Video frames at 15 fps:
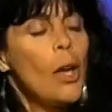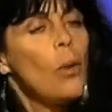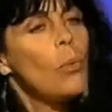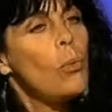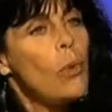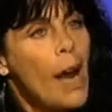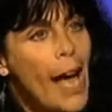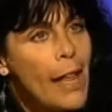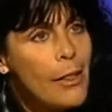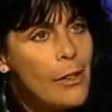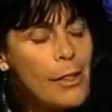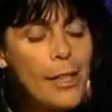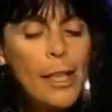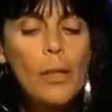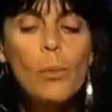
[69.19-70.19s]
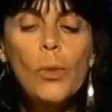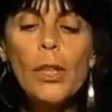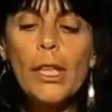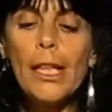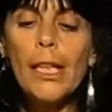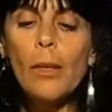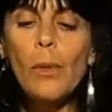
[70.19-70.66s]
rather than
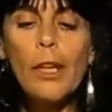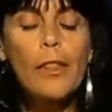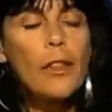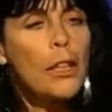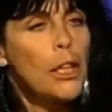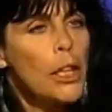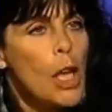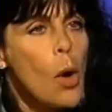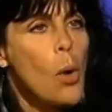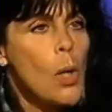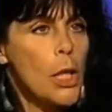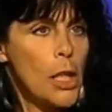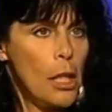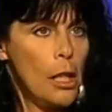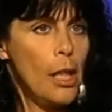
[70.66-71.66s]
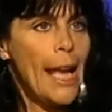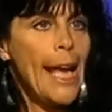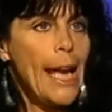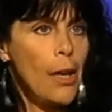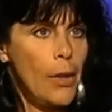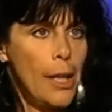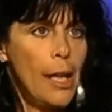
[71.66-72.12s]
working with the local
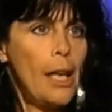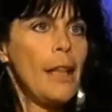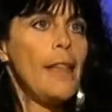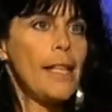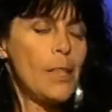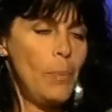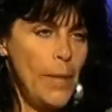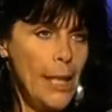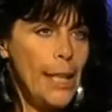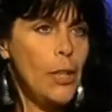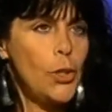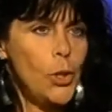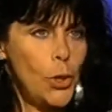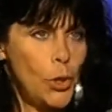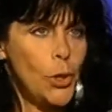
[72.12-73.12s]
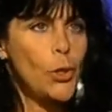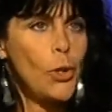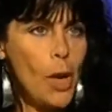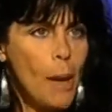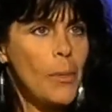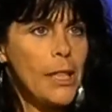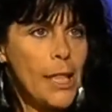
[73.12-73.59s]
area that's been injured or
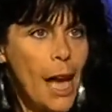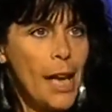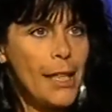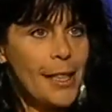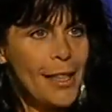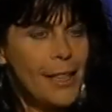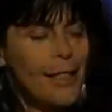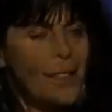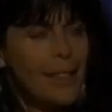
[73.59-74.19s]
traumatized.